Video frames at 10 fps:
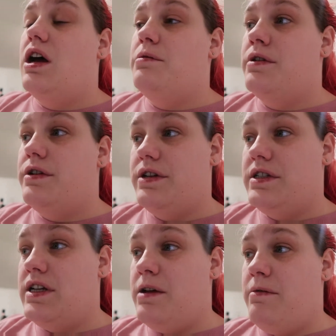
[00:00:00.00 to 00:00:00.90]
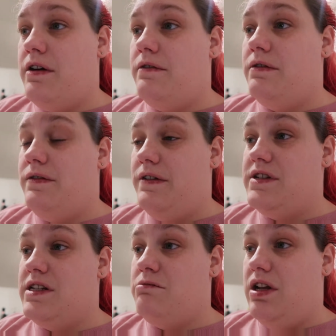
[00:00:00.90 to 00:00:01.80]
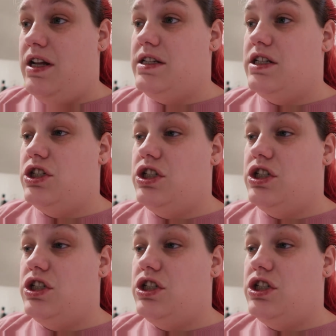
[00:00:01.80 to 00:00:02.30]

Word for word: I put her in timeout for 15 minutes.